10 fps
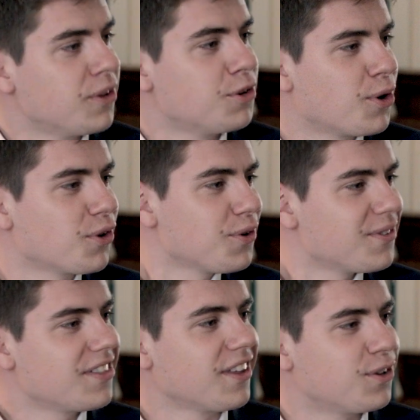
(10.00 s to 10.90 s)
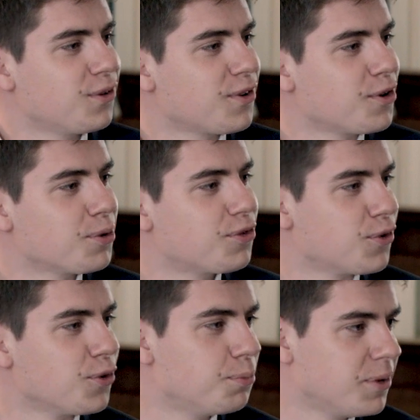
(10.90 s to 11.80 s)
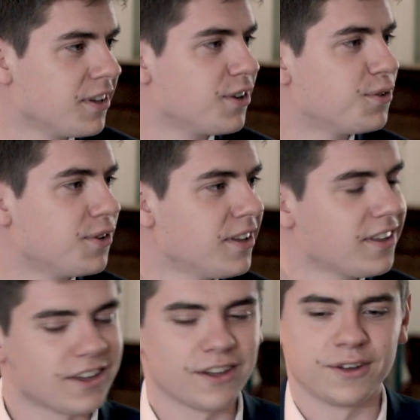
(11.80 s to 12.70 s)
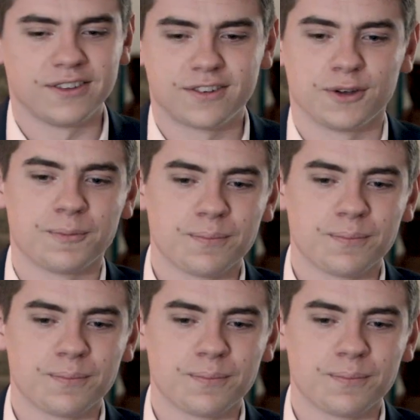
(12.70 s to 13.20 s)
Barker. Thank you very much for being here today. It's a